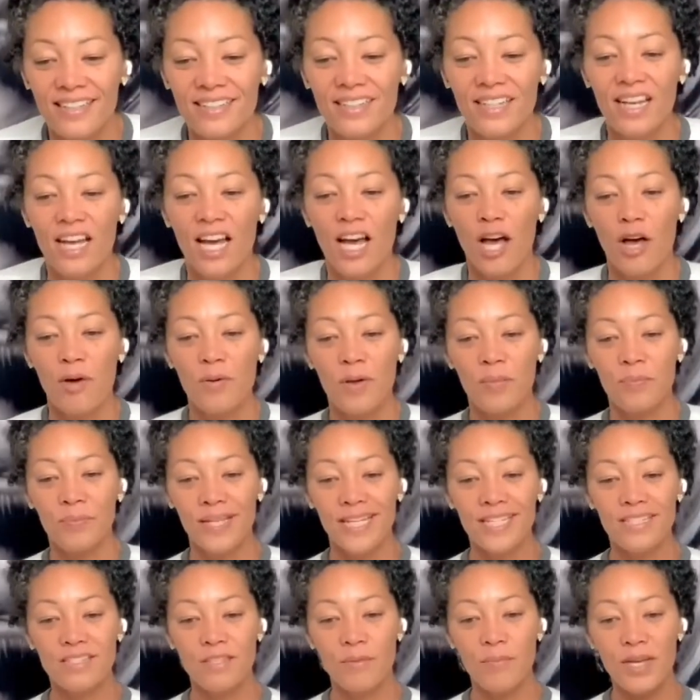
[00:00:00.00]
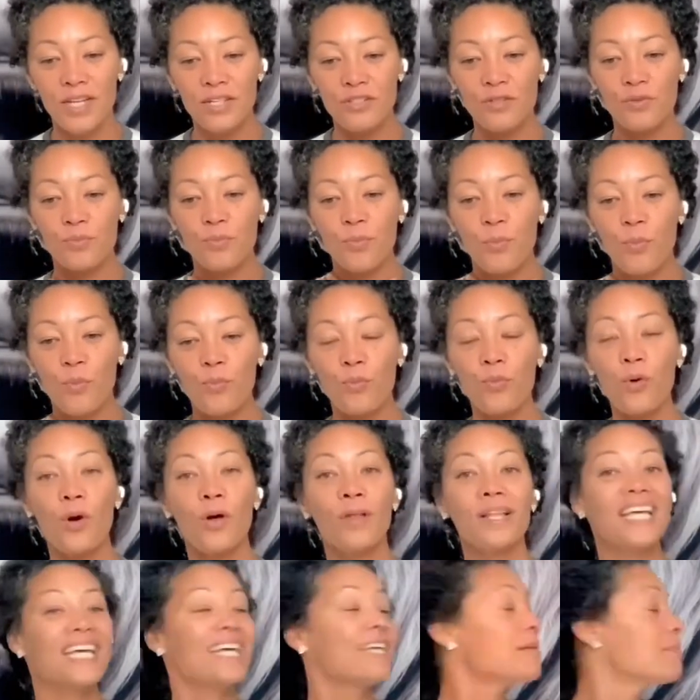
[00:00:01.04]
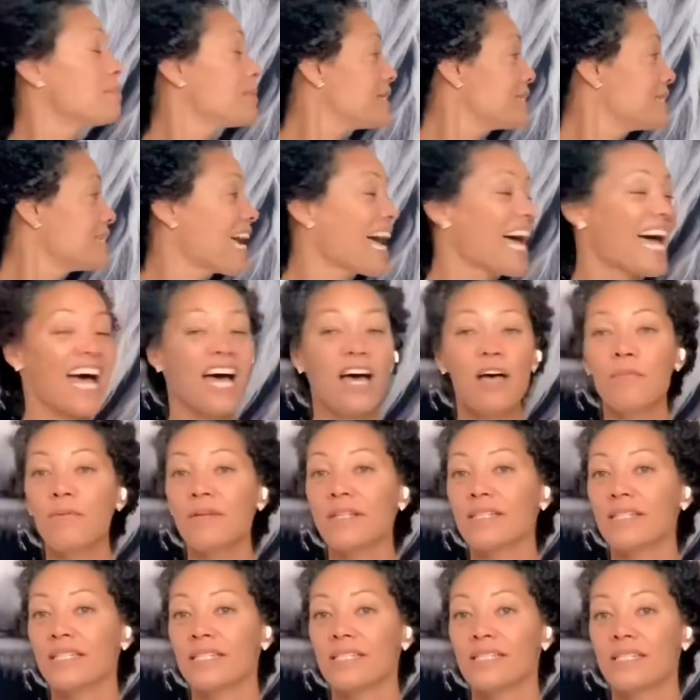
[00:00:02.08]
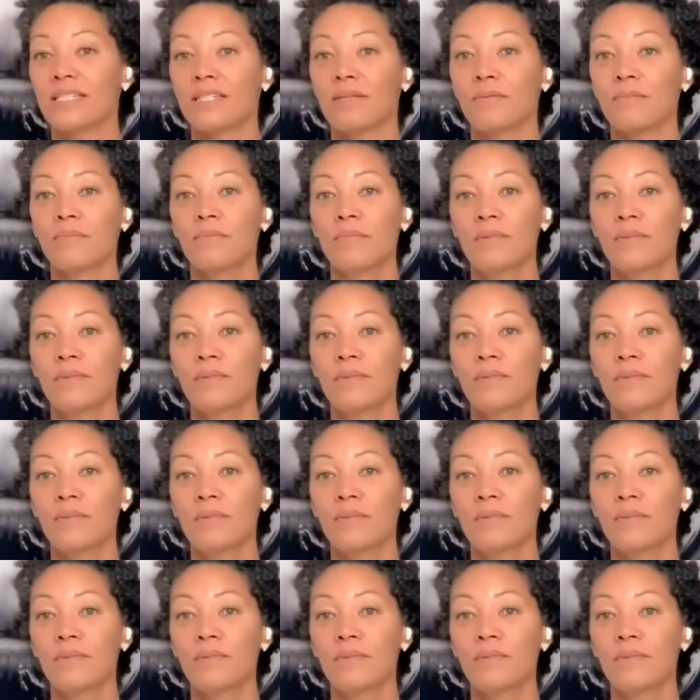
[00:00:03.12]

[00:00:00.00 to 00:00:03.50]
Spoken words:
it plays a major role in metabolism